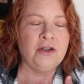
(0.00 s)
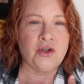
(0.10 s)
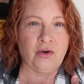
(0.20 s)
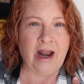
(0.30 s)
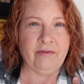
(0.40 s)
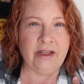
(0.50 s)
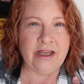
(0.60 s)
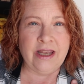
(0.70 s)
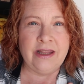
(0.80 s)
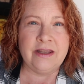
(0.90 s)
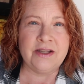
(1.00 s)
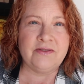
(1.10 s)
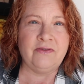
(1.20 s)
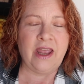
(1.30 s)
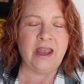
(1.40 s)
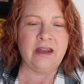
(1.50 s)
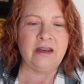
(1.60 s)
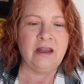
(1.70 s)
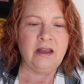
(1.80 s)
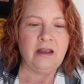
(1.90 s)
traveling in this
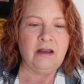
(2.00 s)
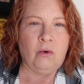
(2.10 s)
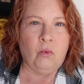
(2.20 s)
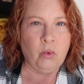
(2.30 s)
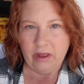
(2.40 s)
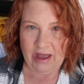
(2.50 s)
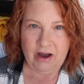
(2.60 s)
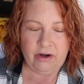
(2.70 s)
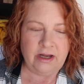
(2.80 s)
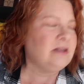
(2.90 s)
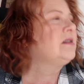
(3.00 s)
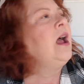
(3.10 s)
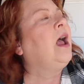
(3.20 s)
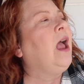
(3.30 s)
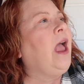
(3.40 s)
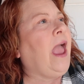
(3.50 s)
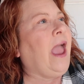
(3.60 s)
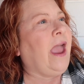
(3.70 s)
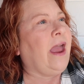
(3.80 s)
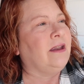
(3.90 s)
van without it.
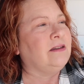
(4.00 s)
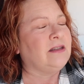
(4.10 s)
And